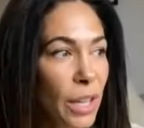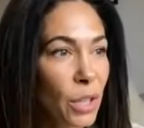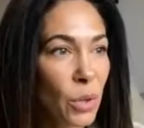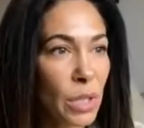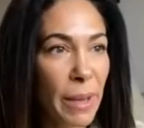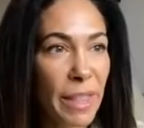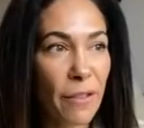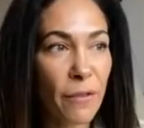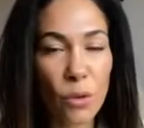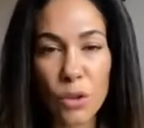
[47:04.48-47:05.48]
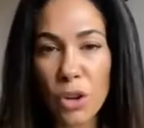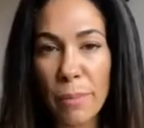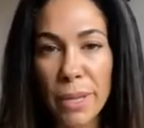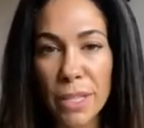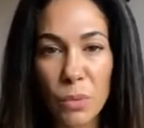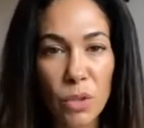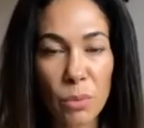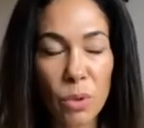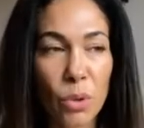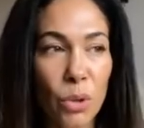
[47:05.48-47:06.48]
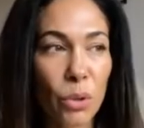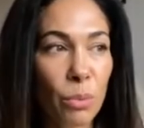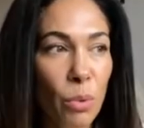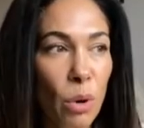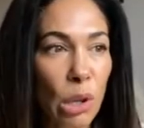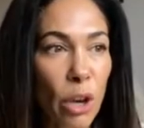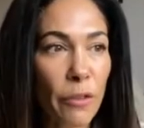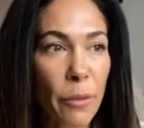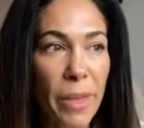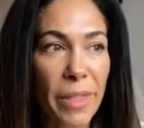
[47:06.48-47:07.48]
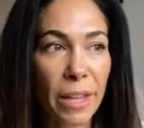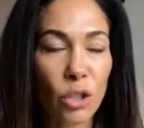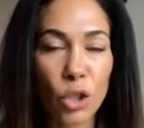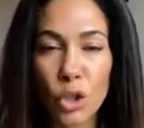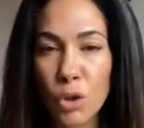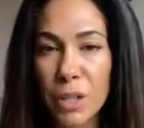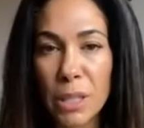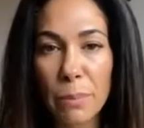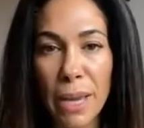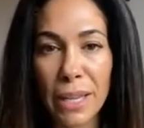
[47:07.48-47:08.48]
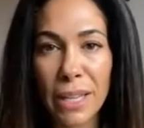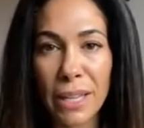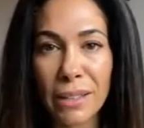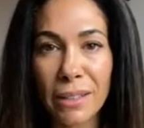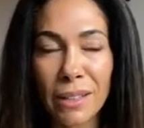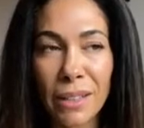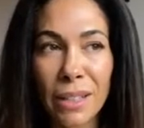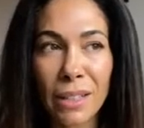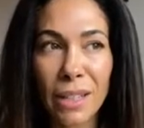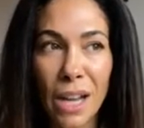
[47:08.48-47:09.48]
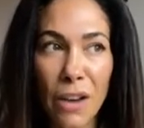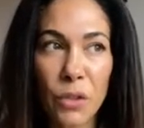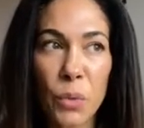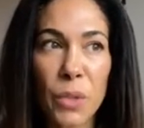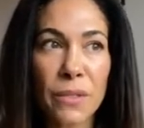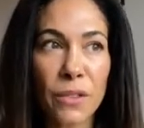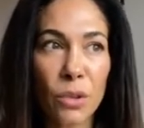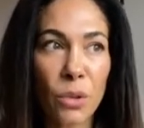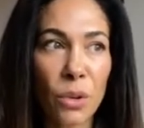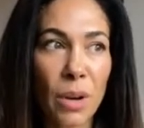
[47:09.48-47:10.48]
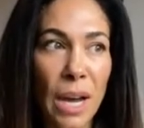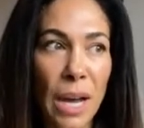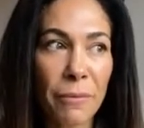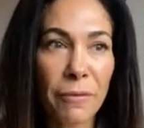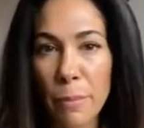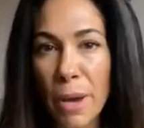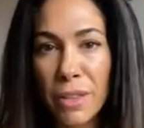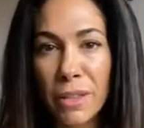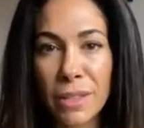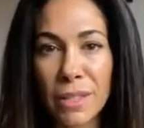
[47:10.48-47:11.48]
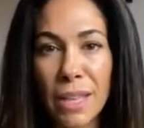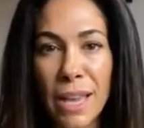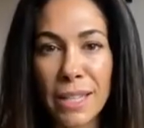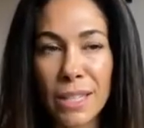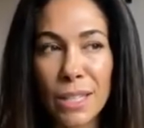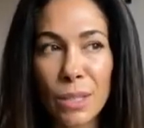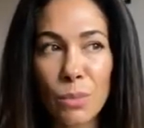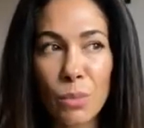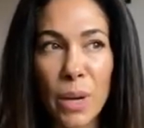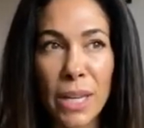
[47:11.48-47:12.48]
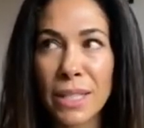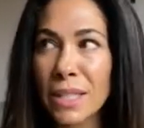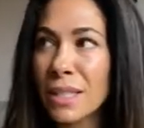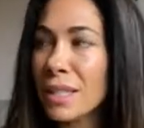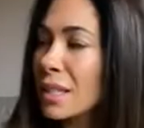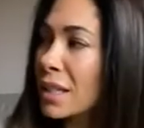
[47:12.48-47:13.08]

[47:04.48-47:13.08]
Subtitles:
that talks about that 4th trimester, which I'm sure you're all over, but that nutrients back in afterwards for mothers. And we did